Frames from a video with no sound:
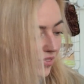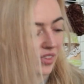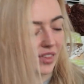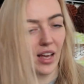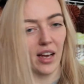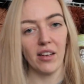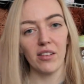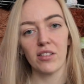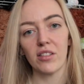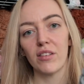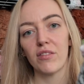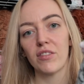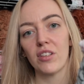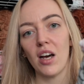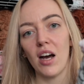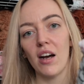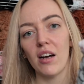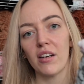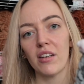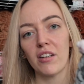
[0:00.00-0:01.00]
that sort of
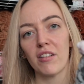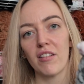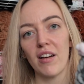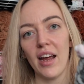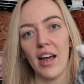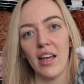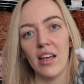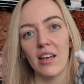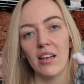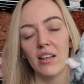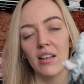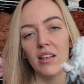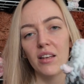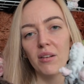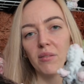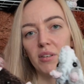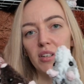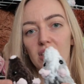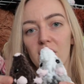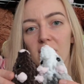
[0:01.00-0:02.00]
darker grey,
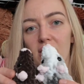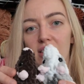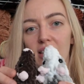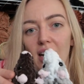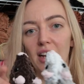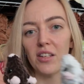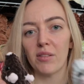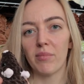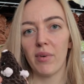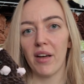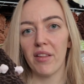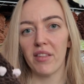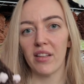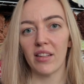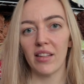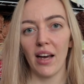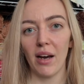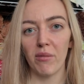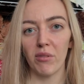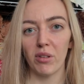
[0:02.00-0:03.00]
which looks nice, but I
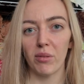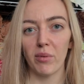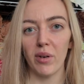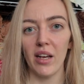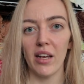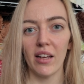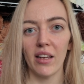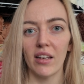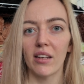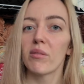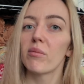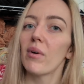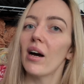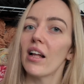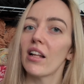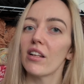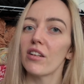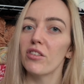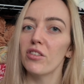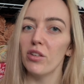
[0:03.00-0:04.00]
think that will work
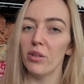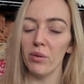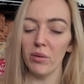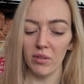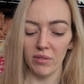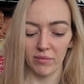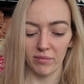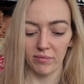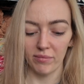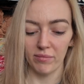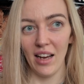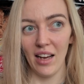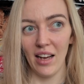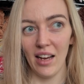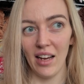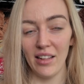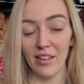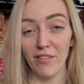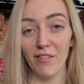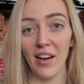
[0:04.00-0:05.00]
well too.
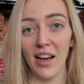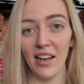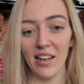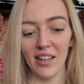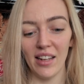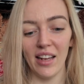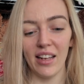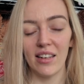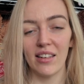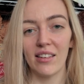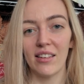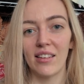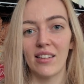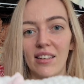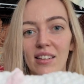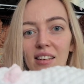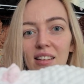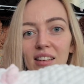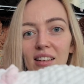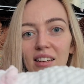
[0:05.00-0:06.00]
And then finally,
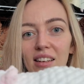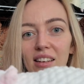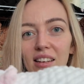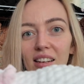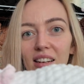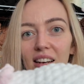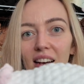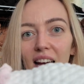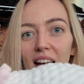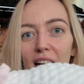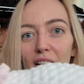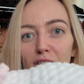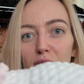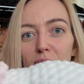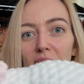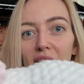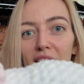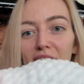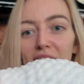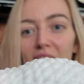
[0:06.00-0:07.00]
I have a
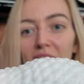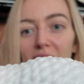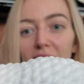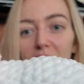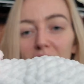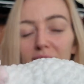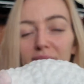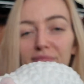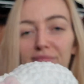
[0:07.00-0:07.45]
blind rat.